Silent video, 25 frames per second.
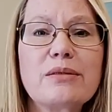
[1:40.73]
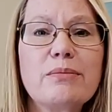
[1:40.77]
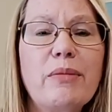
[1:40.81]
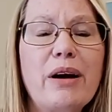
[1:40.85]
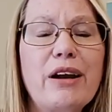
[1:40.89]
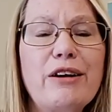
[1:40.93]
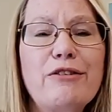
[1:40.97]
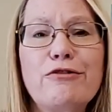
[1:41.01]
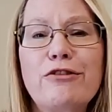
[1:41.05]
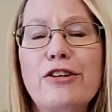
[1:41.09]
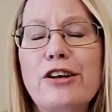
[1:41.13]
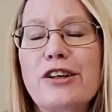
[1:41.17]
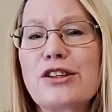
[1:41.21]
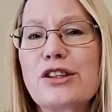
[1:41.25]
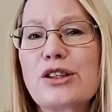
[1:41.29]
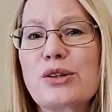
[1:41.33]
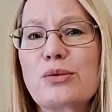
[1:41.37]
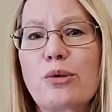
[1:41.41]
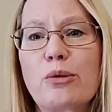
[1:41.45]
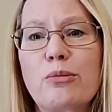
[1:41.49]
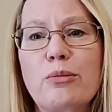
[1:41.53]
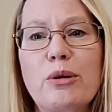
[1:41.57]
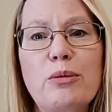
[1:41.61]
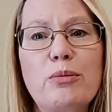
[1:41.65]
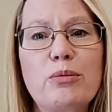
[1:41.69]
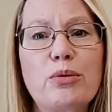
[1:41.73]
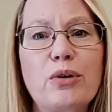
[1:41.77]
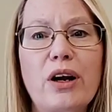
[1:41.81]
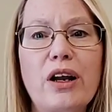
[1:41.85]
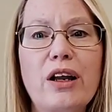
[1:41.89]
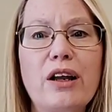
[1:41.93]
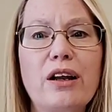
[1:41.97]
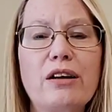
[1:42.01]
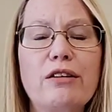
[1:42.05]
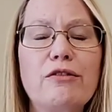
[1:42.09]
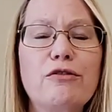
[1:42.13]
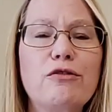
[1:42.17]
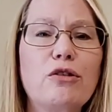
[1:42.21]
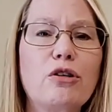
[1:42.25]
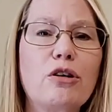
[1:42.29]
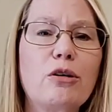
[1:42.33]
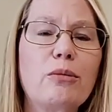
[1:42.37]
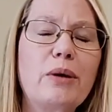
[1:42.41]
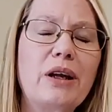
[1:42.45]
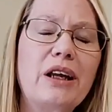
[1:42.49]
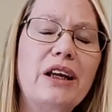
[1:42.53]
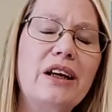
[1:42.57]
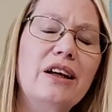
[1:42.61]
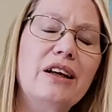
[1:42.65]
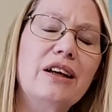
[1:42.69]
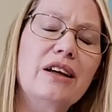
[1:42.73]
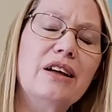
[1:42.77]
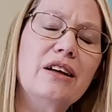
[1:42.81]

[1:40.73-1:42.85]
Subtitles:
My friends will be praying for me,